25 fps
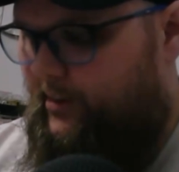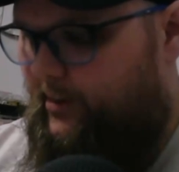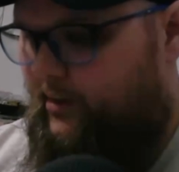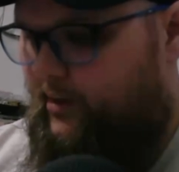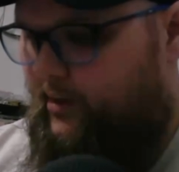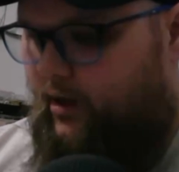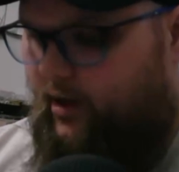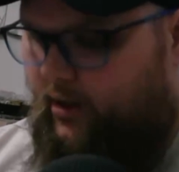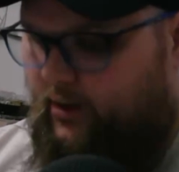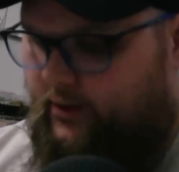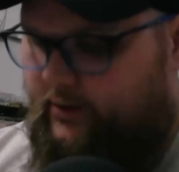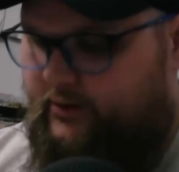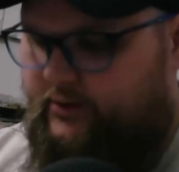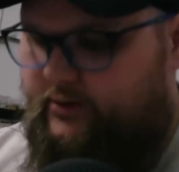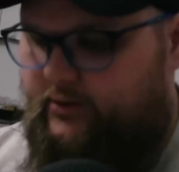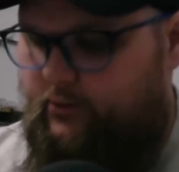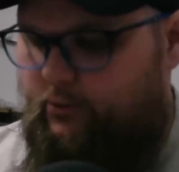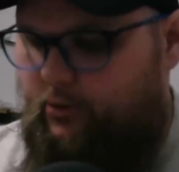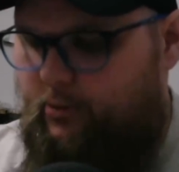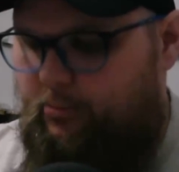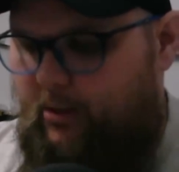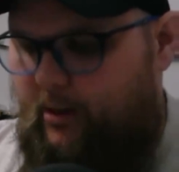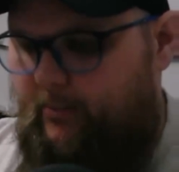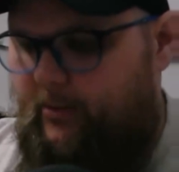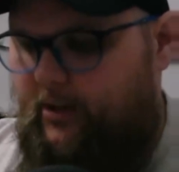honestly,
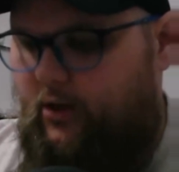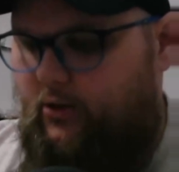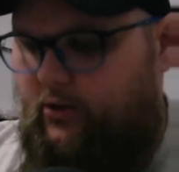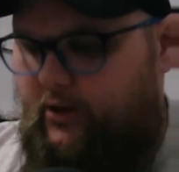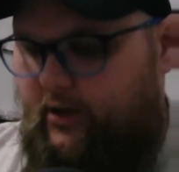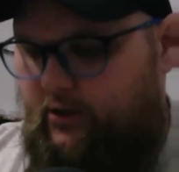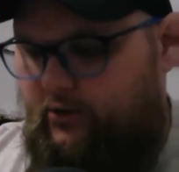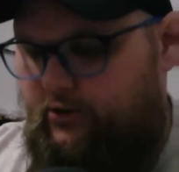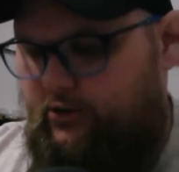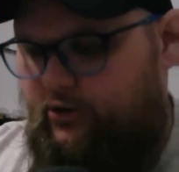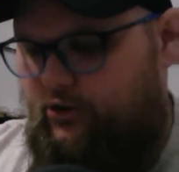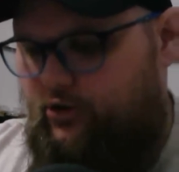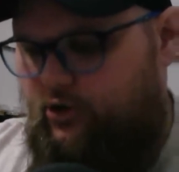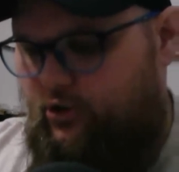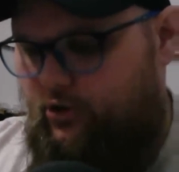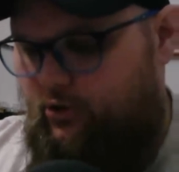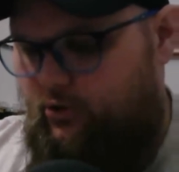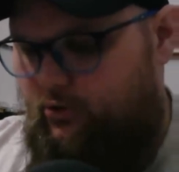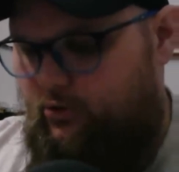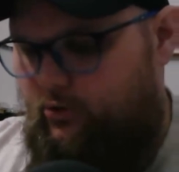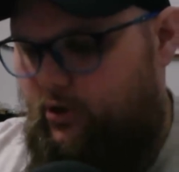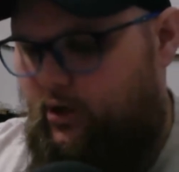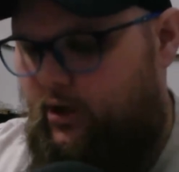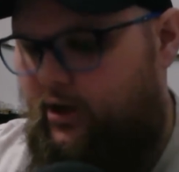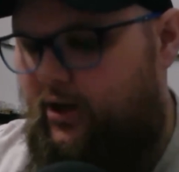we probably go down to
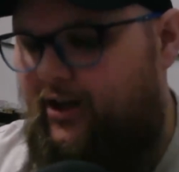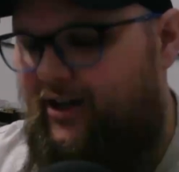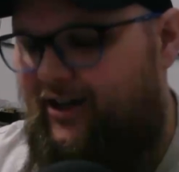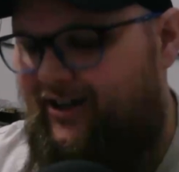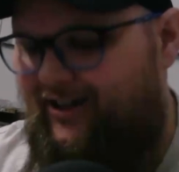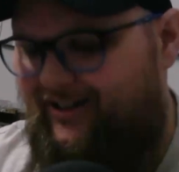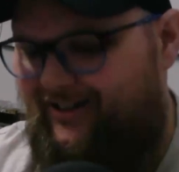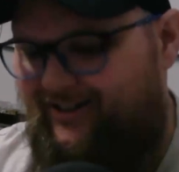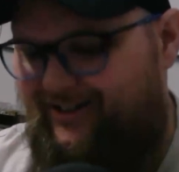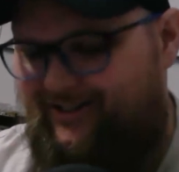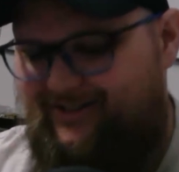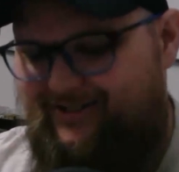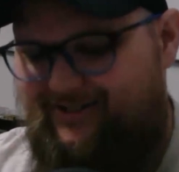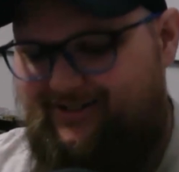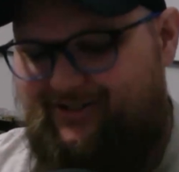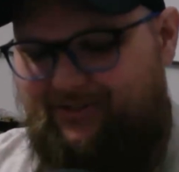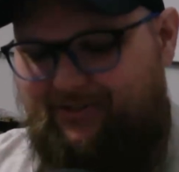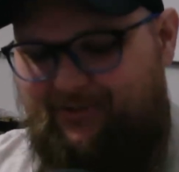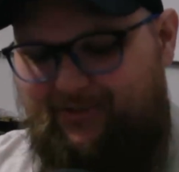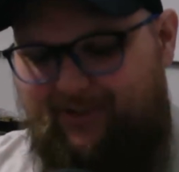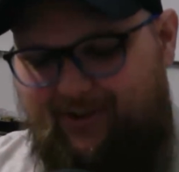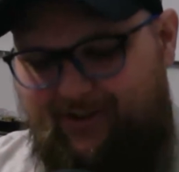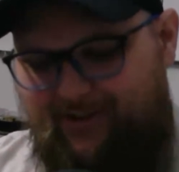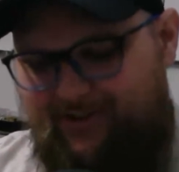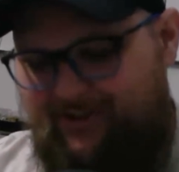2.
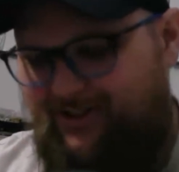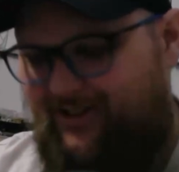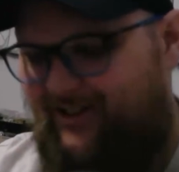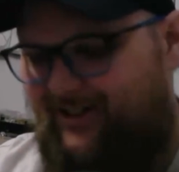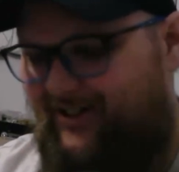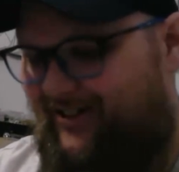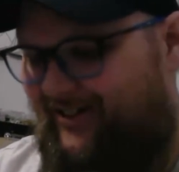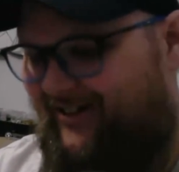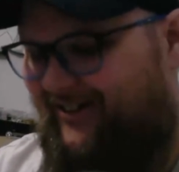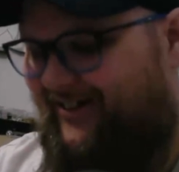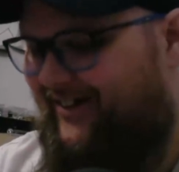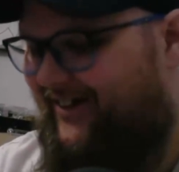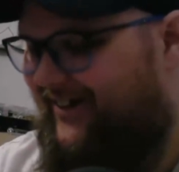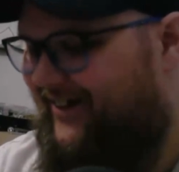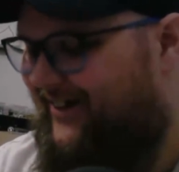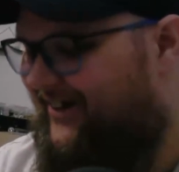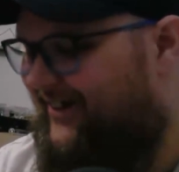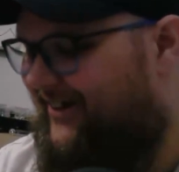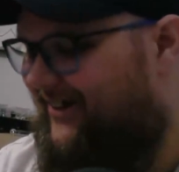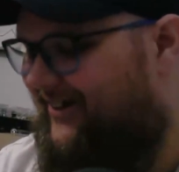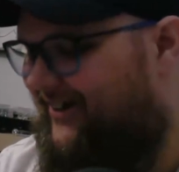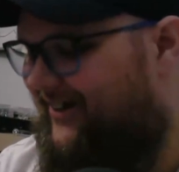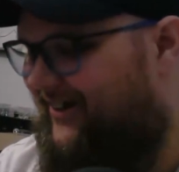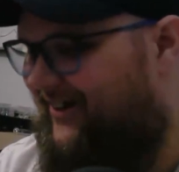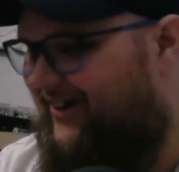Zeralja,
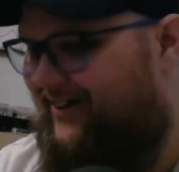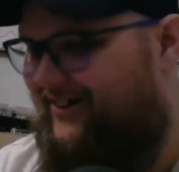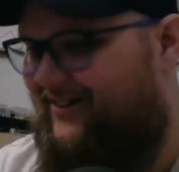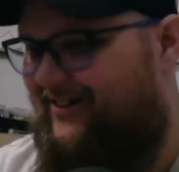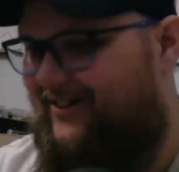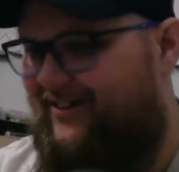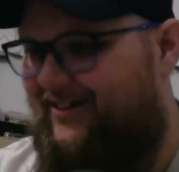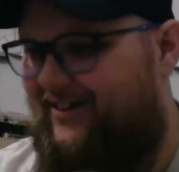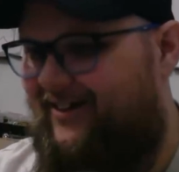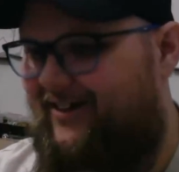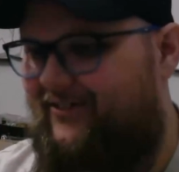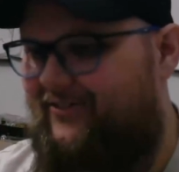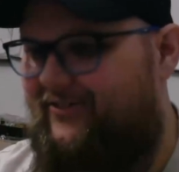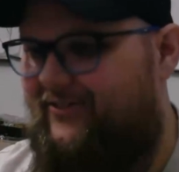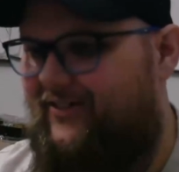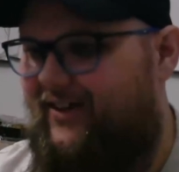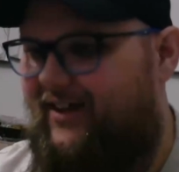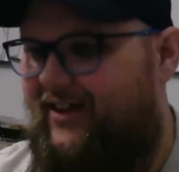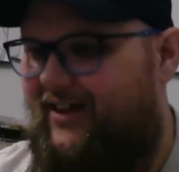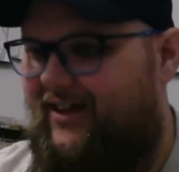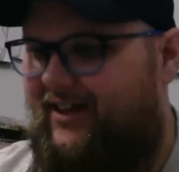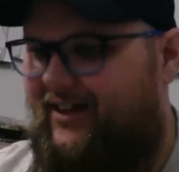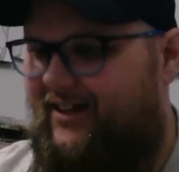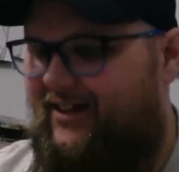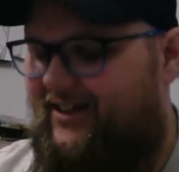oddly enough.
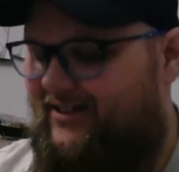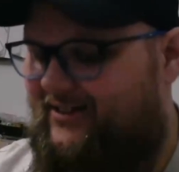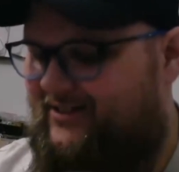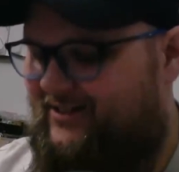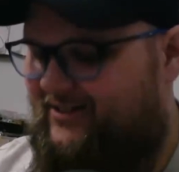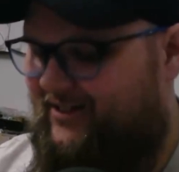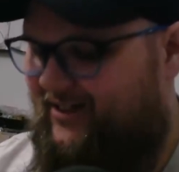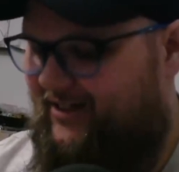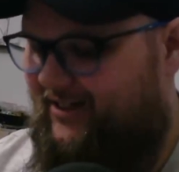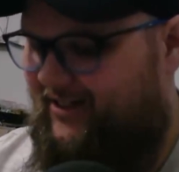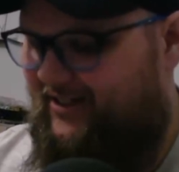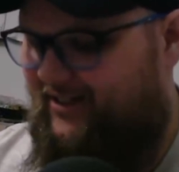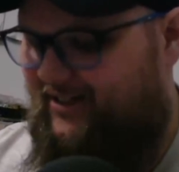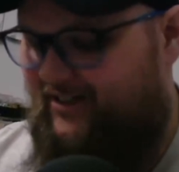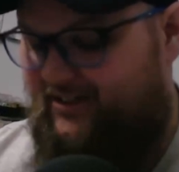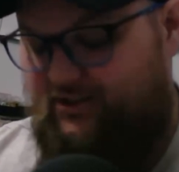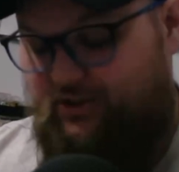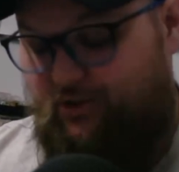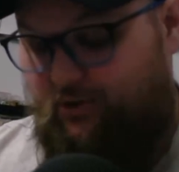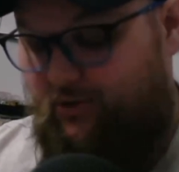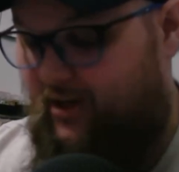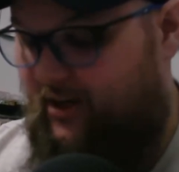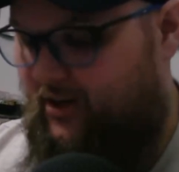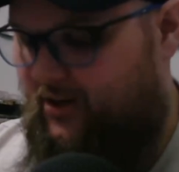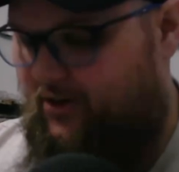It's
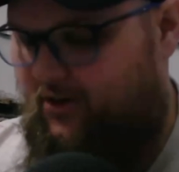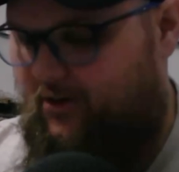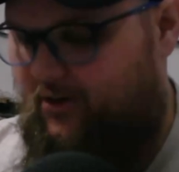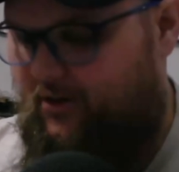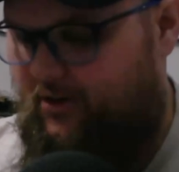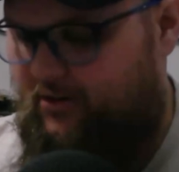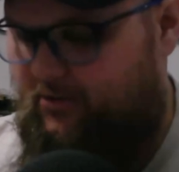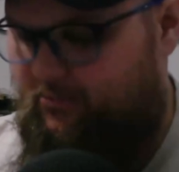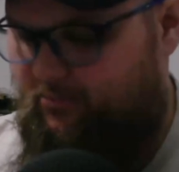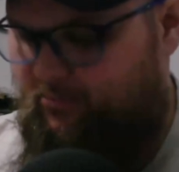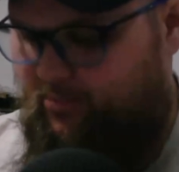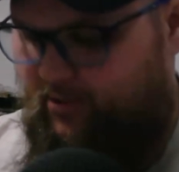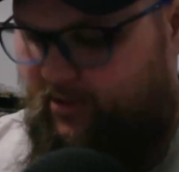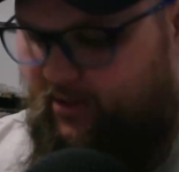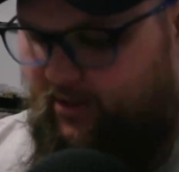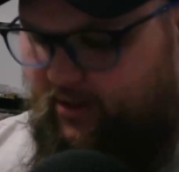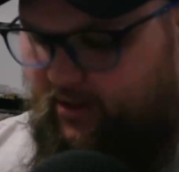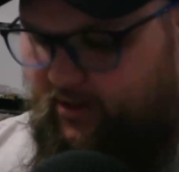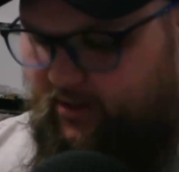a great card, but